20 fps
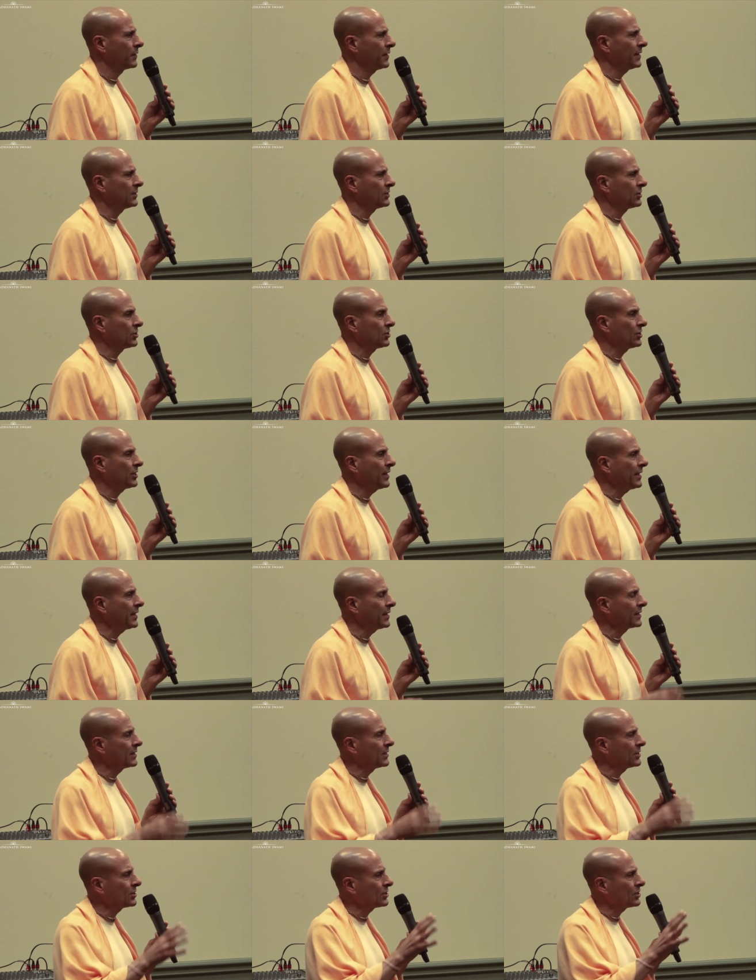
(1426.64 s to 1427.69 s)
in
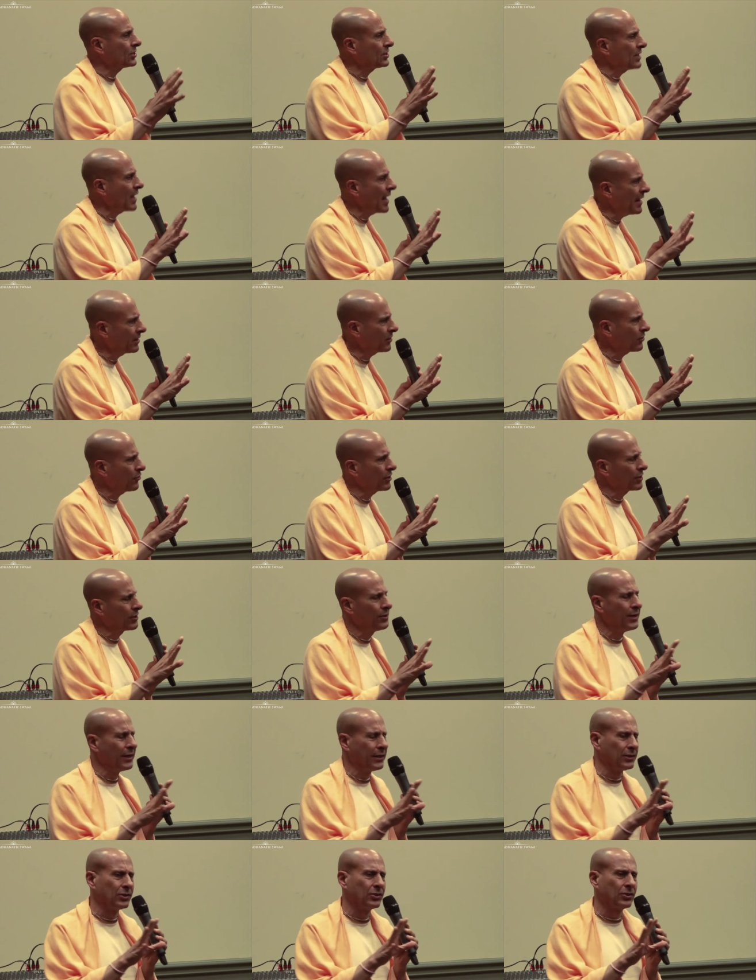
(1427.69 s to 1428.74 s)
seeing the
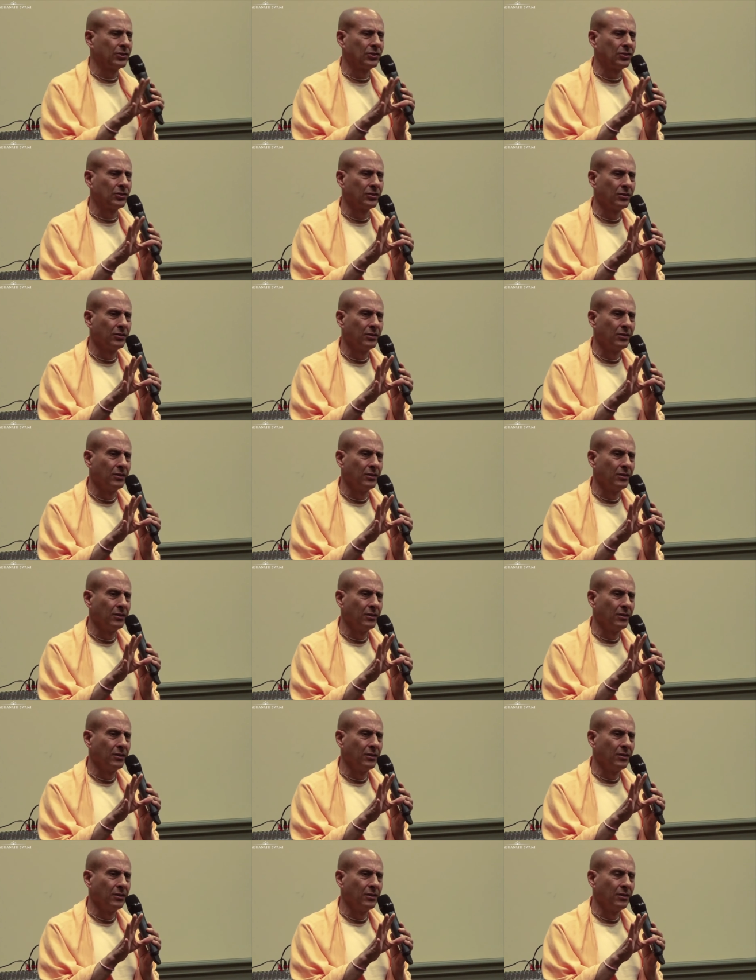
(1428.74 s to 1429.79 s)
sacredness
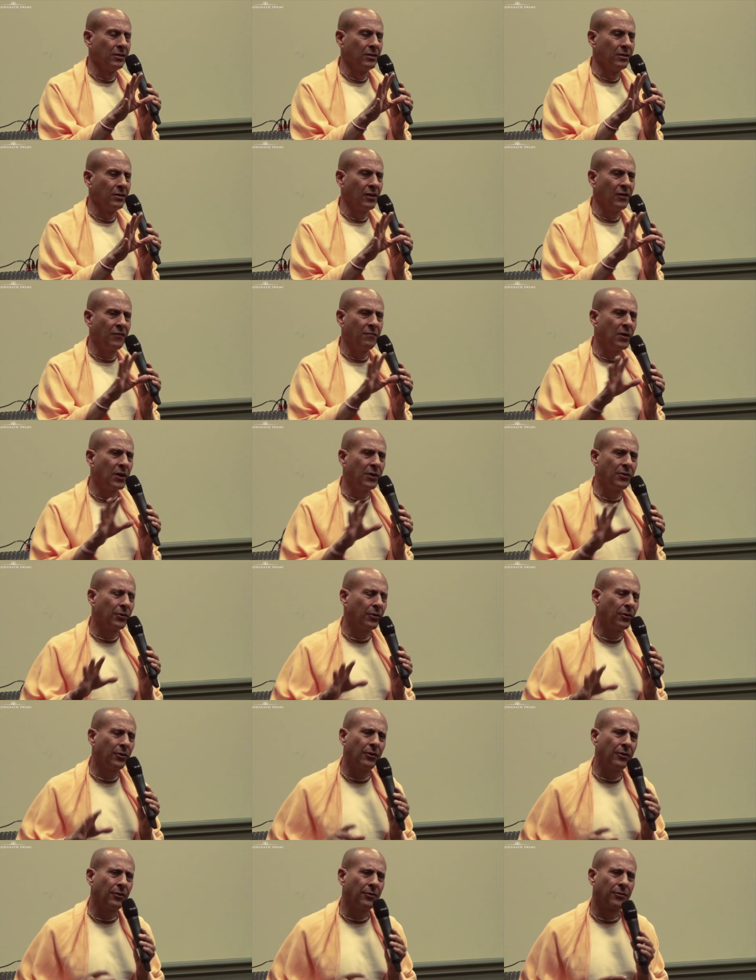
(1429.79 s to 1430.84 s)
of Mother
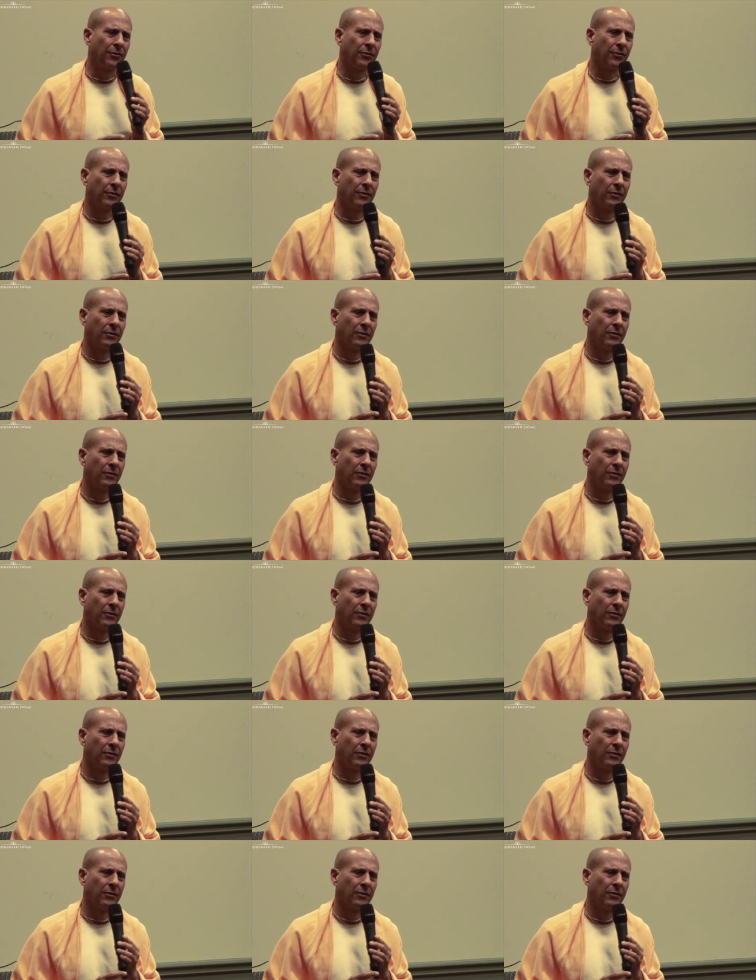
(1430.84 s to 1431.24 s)
Earth.